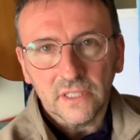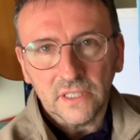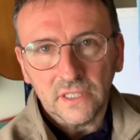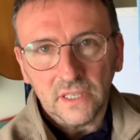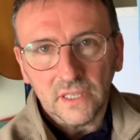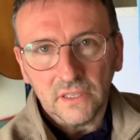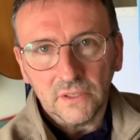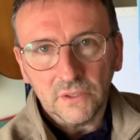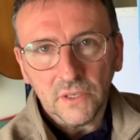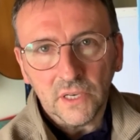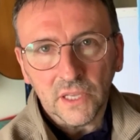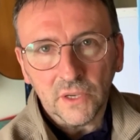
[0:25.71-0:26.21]

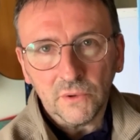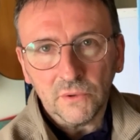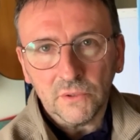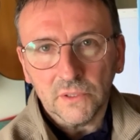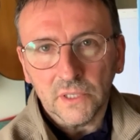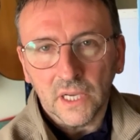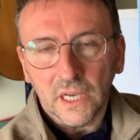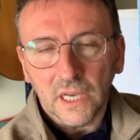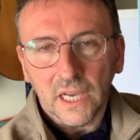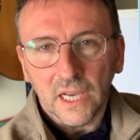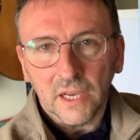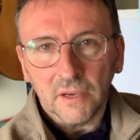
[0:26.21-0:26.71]
You know,
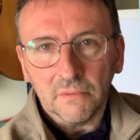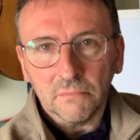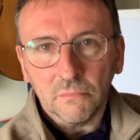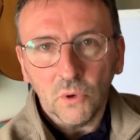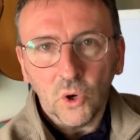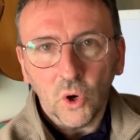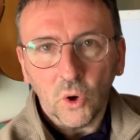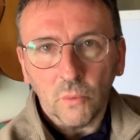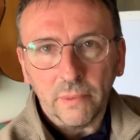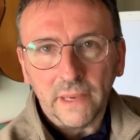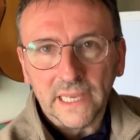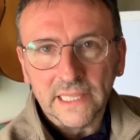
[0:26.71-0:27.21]
uh,
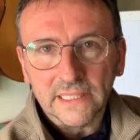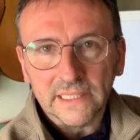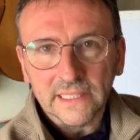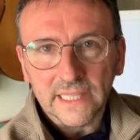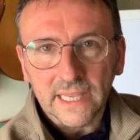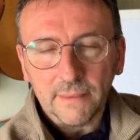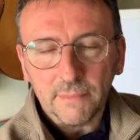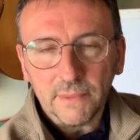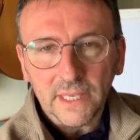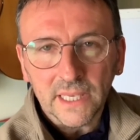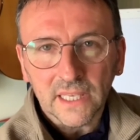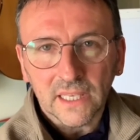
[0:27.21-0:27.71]
more
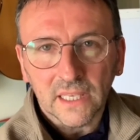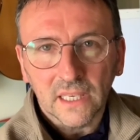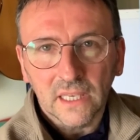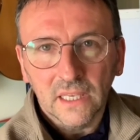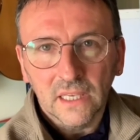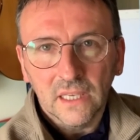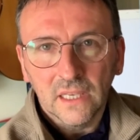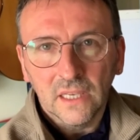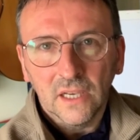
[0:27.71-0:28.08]
pandemic,